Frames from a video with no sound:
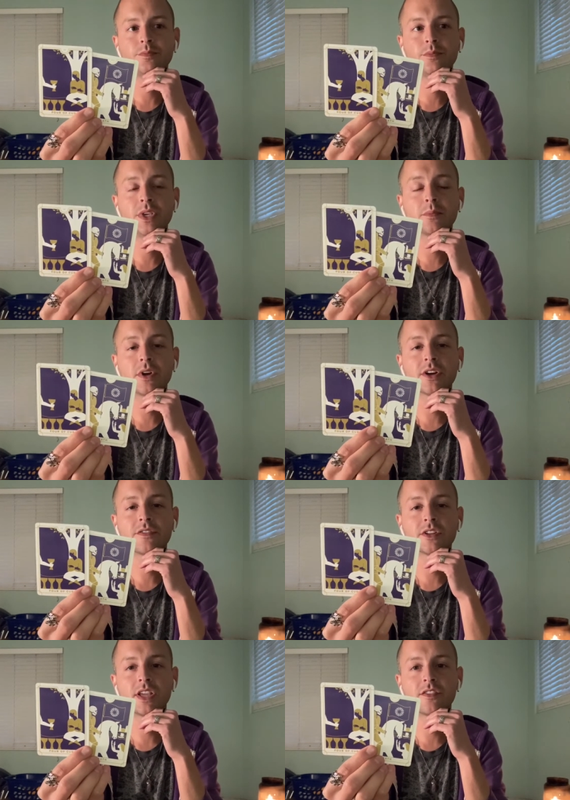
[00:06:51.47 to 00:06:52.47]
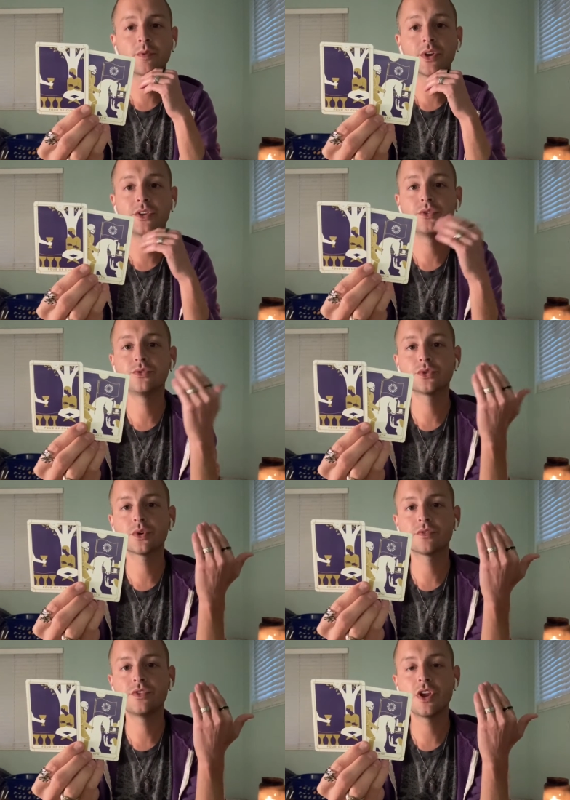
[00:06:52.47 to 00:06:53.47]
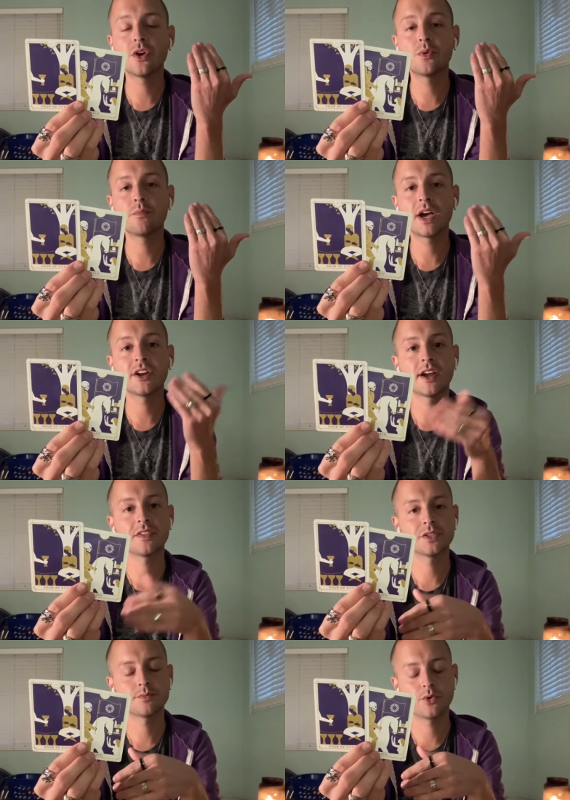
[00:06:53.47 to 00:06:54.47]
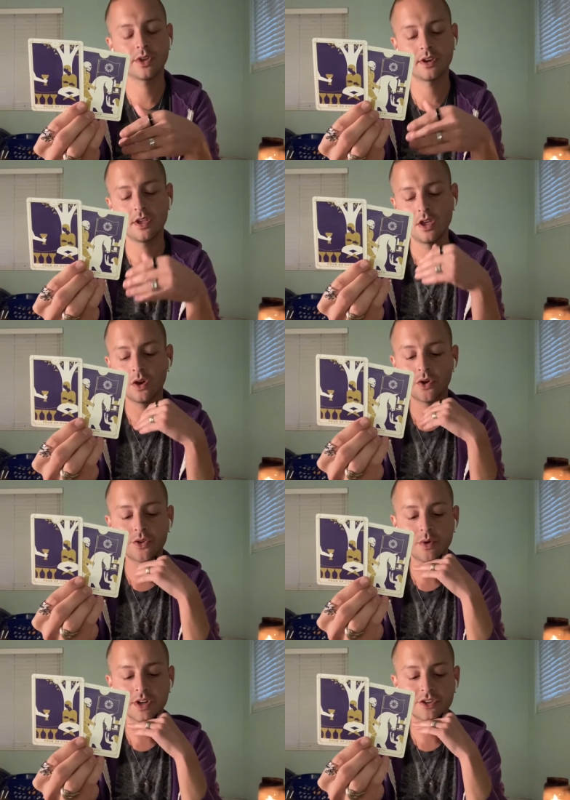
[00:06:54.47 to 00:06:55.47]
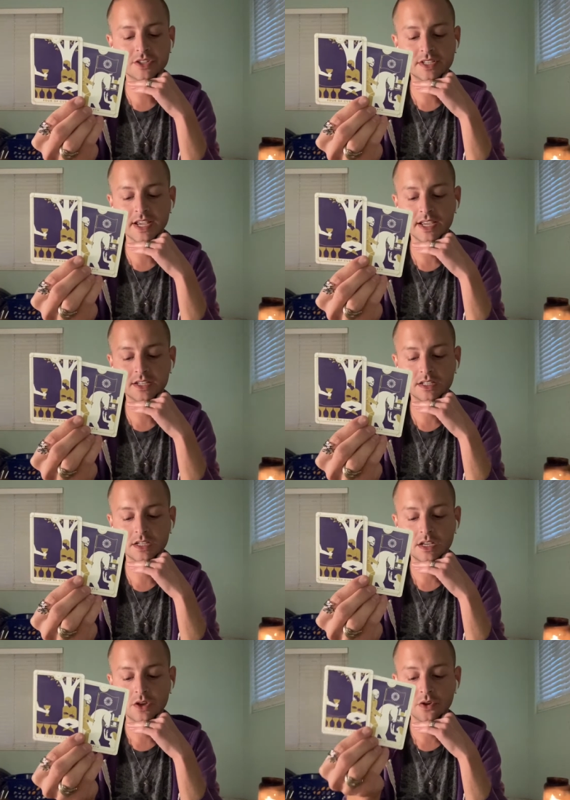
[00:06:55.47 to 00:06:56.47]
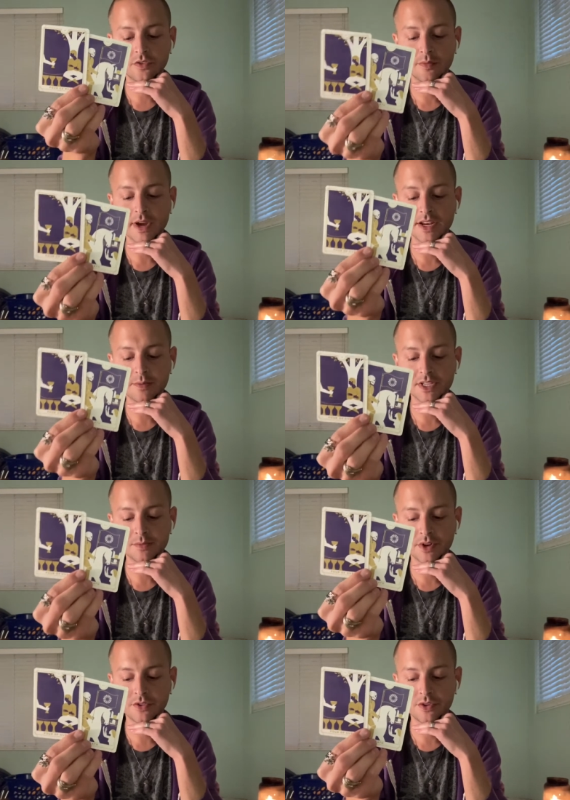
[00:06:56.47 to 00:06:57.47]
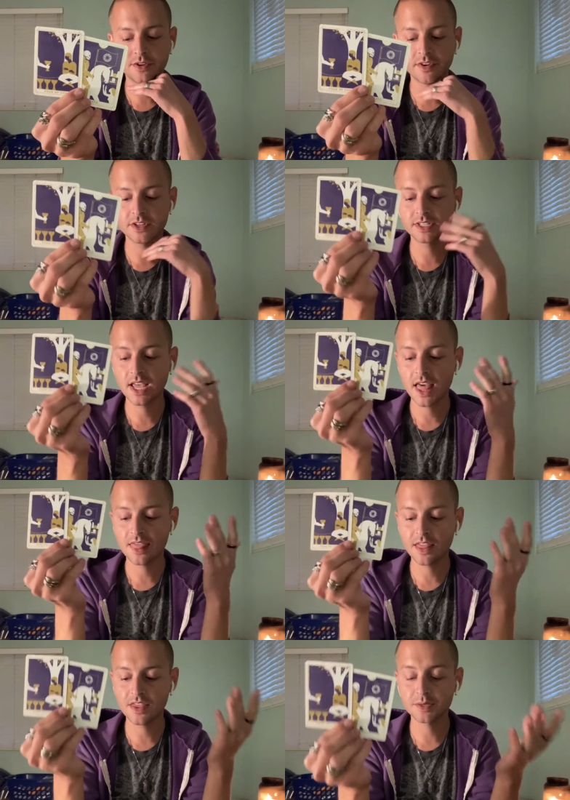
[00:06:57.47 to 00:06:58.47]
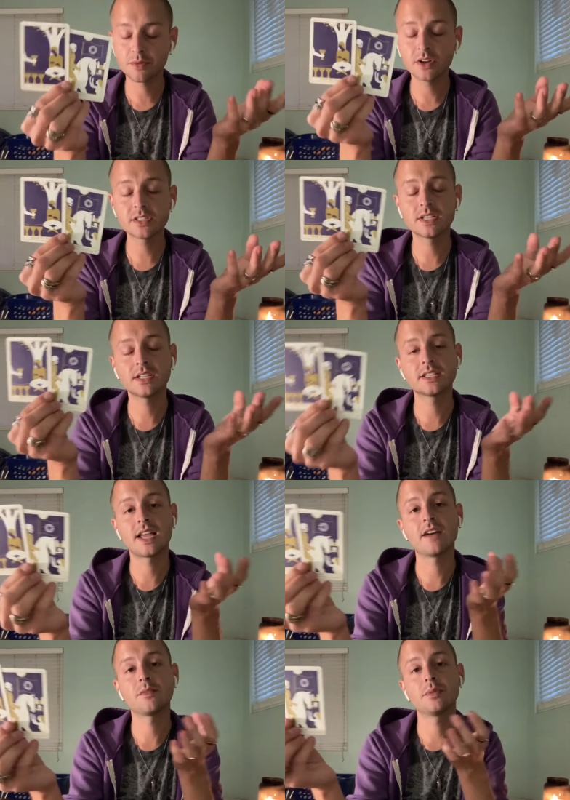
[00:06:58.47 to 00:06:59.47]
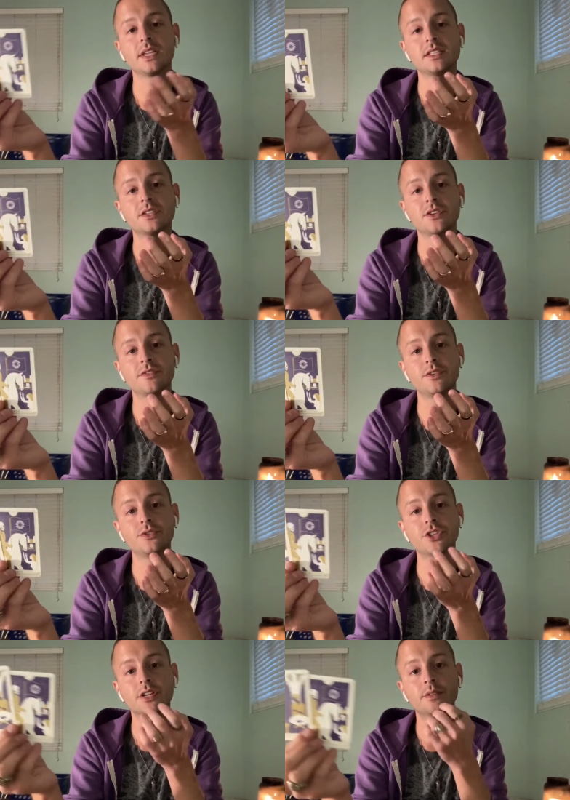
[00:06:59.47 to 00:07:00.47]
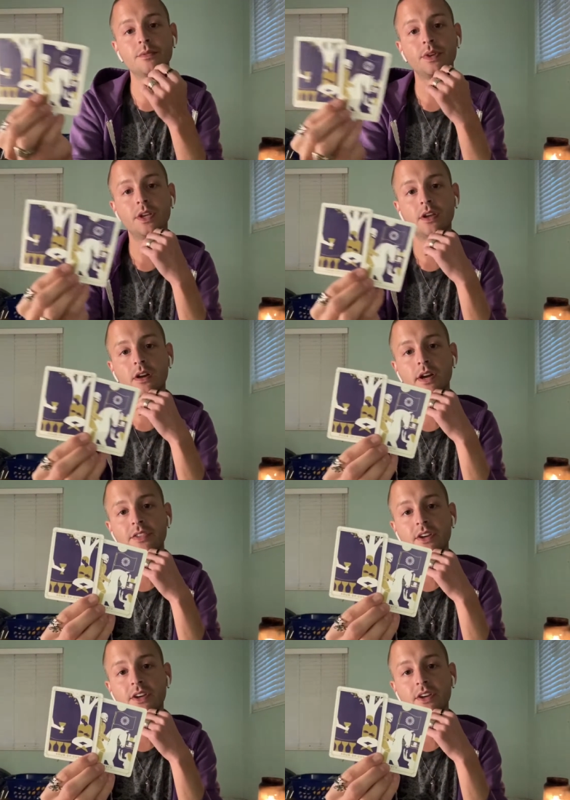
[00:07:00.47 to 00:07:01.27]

be a part of your life where you sort of know better at this point, or you understand or reminded by spirit in the universe that this person doesn't have a place in your future. All right,